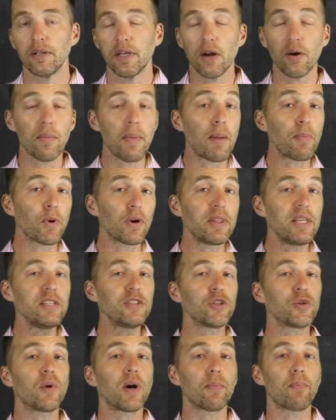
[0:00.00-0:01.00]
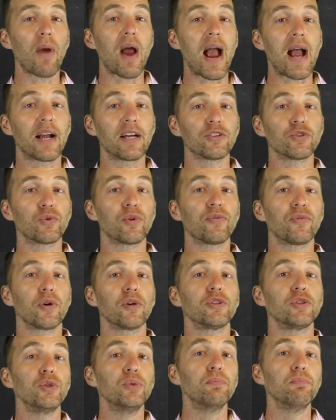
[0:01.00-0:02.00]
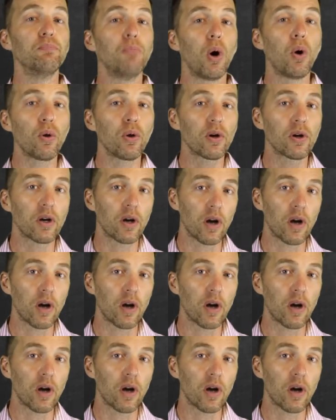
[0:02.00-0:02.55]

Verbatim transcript: Now remember, these square brackets refer to molar